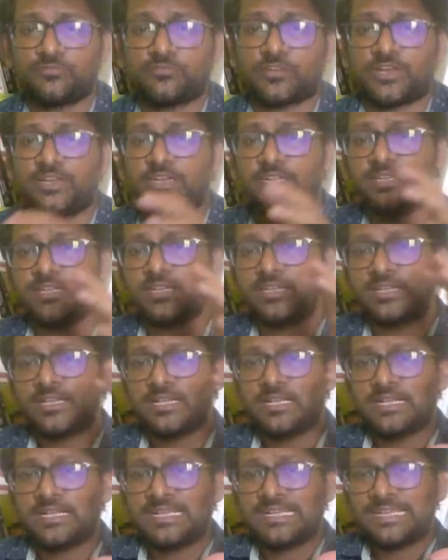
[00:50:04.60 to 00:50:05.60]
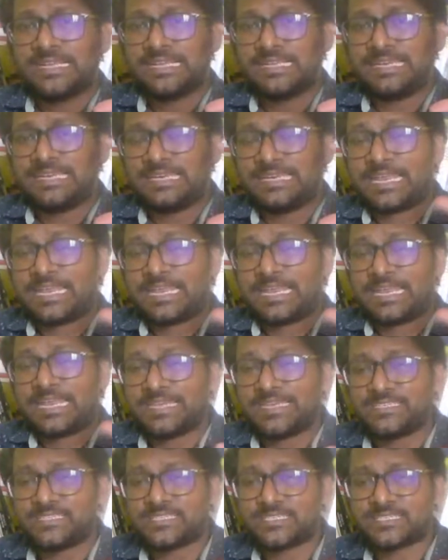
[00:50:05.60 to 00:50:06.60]
finding
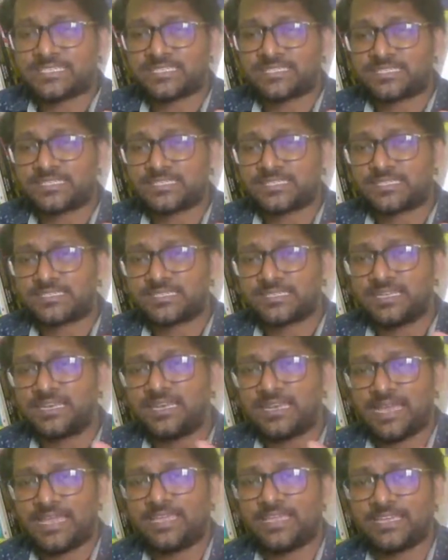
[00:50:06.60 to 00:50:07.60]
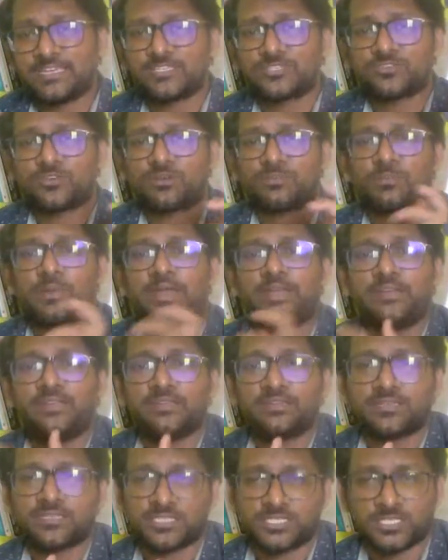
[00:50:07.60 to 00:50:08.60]
lichens or
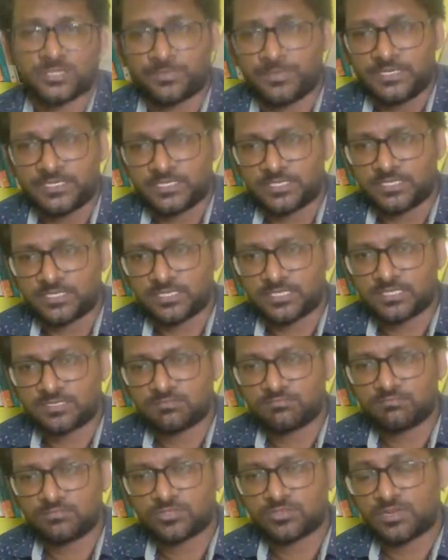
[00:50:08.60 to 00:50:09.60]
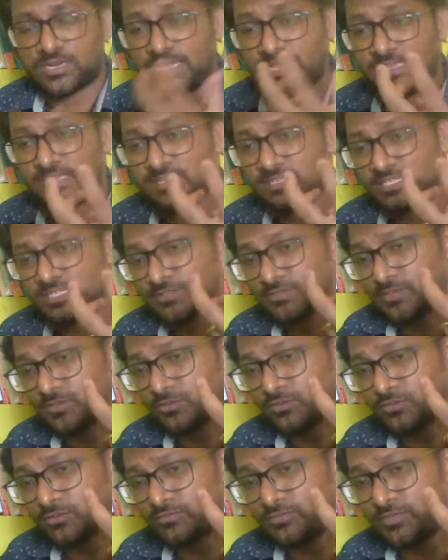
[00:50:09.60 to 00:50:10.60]
pioneer species. So lichens, we
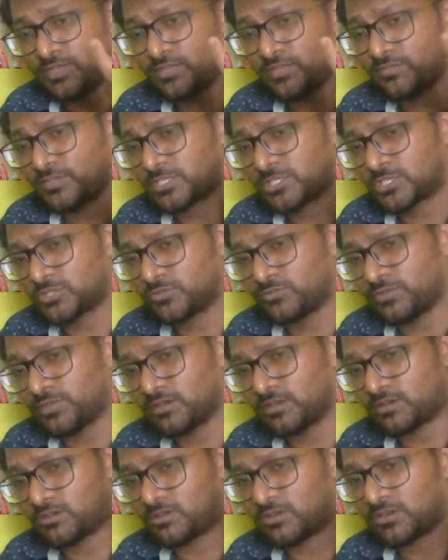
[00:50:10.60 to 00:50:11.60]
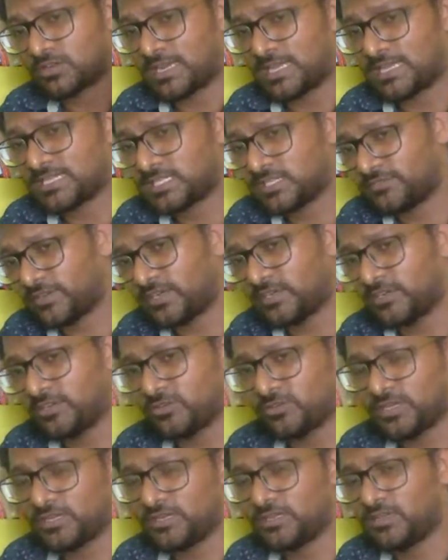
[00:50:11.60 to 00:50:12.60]
know, which we are not classified
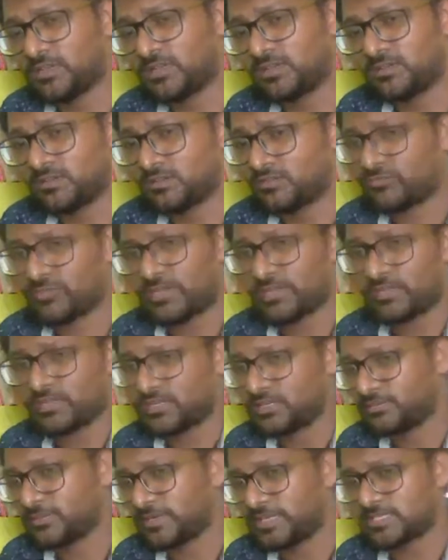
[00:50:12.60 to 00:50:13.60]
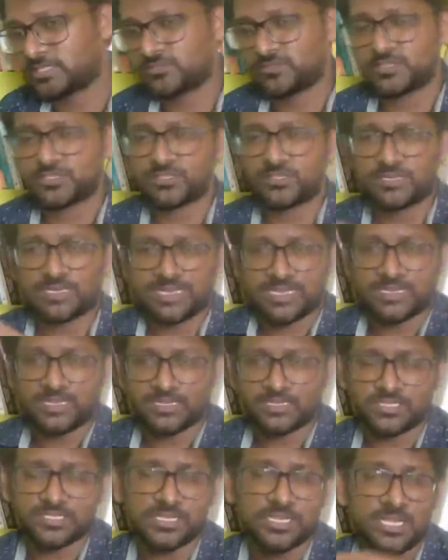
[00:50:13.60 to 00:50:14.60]
into any five kingdom classification.
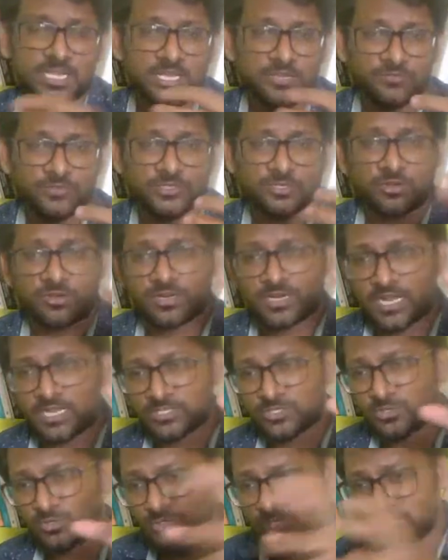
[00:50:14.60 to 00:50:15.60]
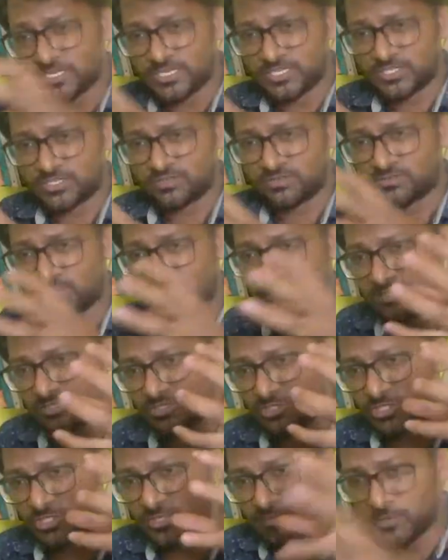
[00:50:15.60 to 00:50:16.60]
Lichens, which are association, right?
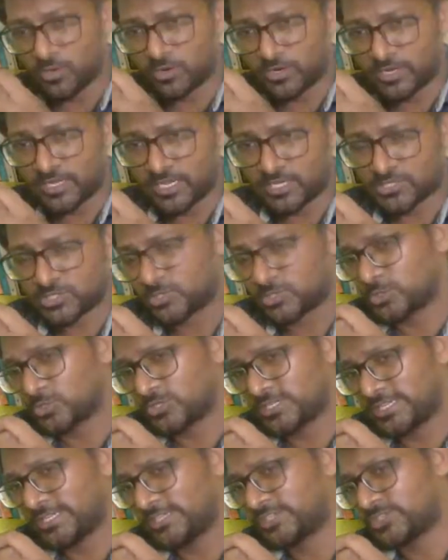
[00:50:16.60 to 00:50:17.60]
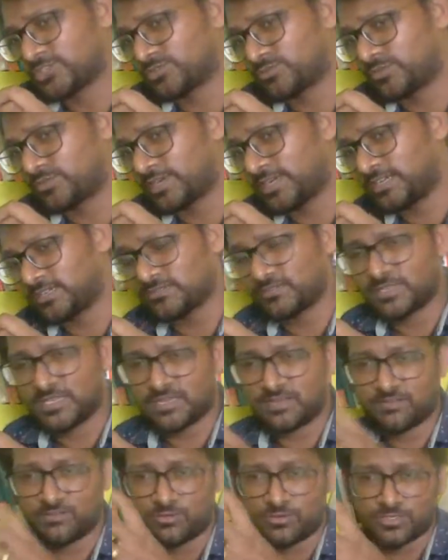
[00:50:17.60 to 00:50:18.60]
Symbiotic association, right? We
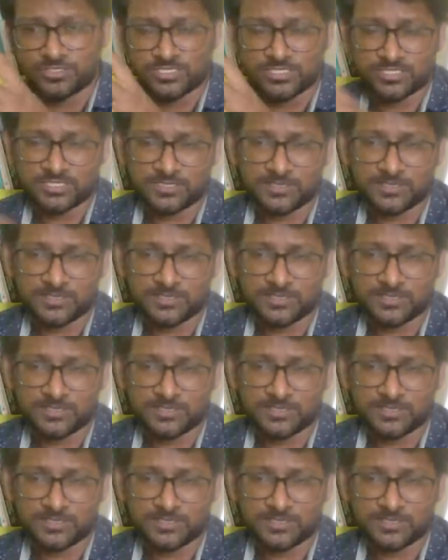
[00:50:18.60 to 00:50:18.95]
have got